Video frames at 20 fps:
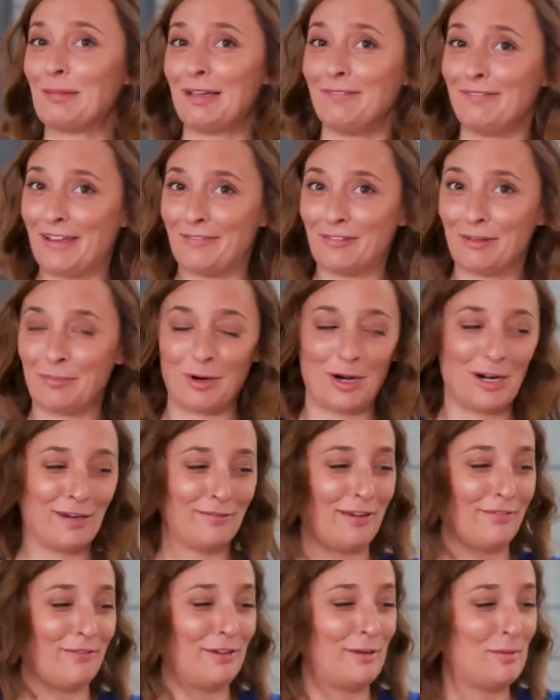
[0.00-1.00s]
my favorite part
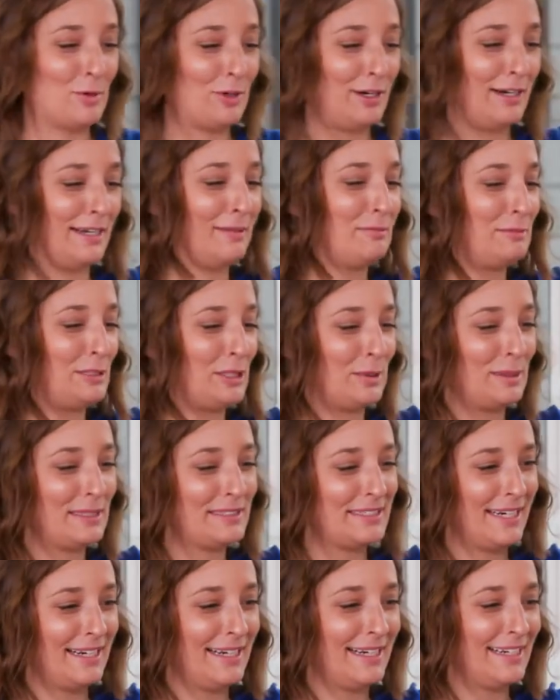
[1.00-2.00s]
of every morning. I'm so
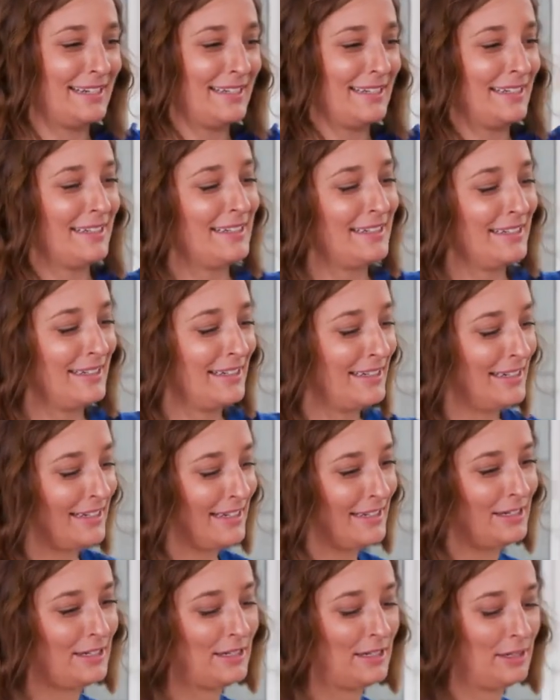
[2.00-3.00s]
excited.
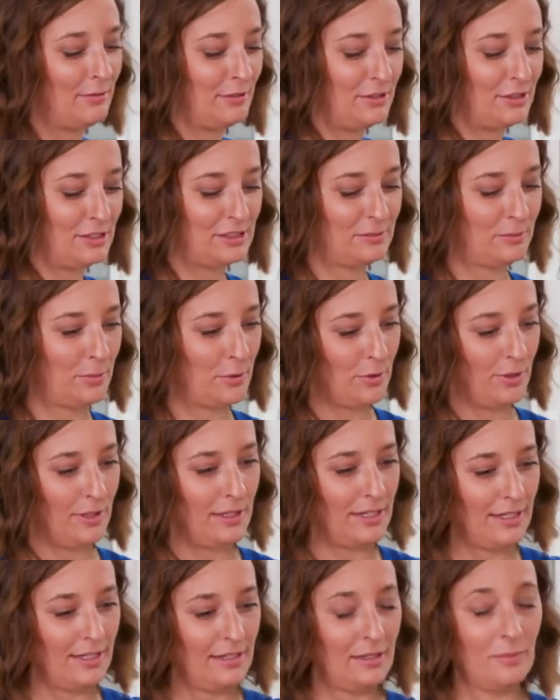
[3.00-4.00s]
We just pour
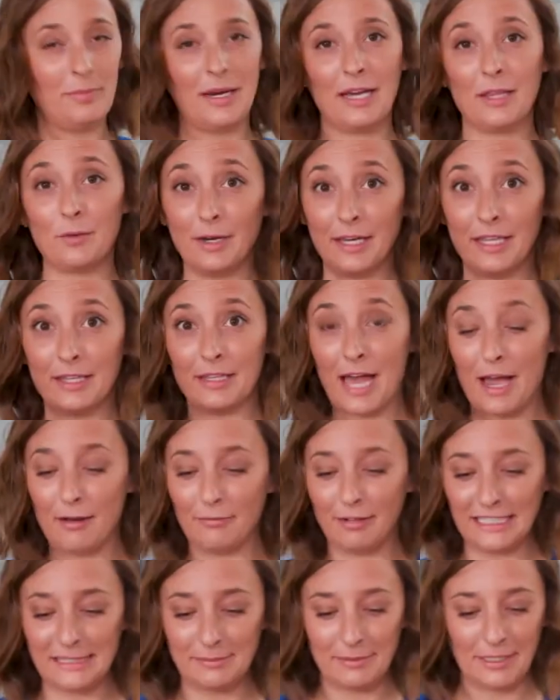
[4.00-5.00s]
it in. By the way,
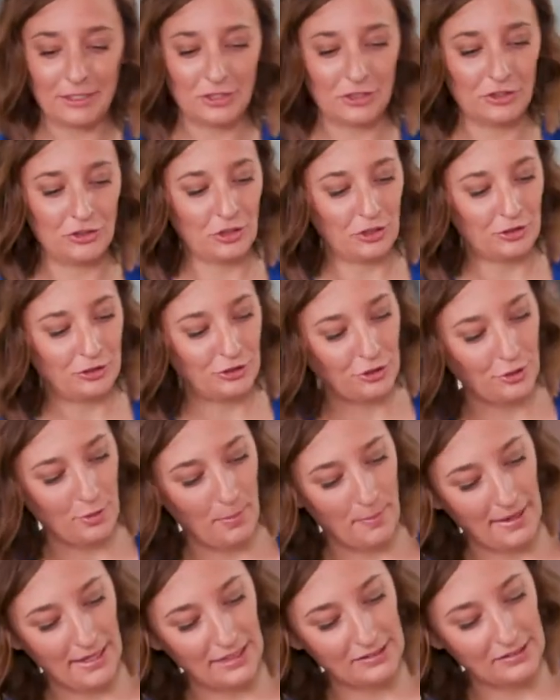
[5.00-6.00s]
that recipe I just showed you
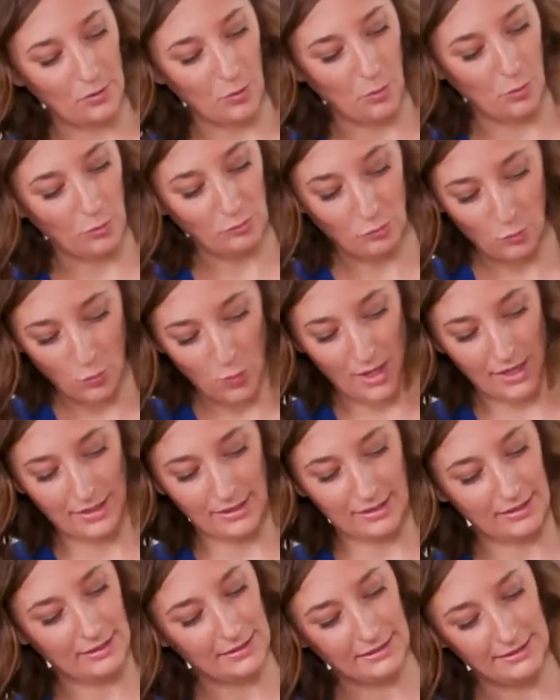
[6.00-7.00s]
makes
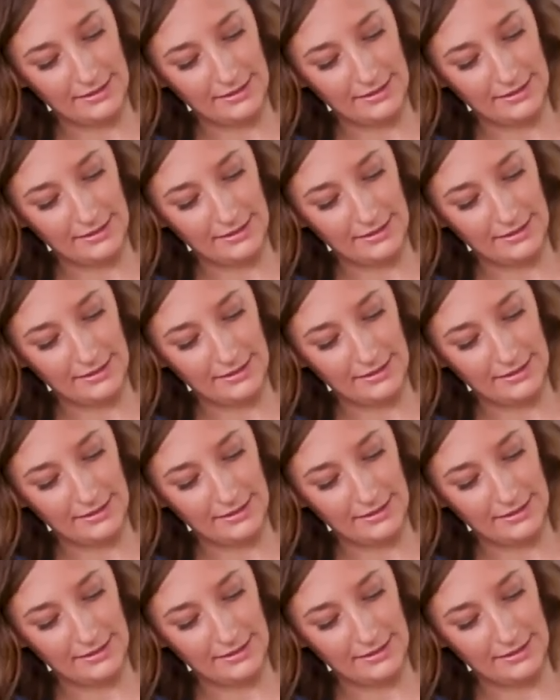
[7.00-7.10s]
1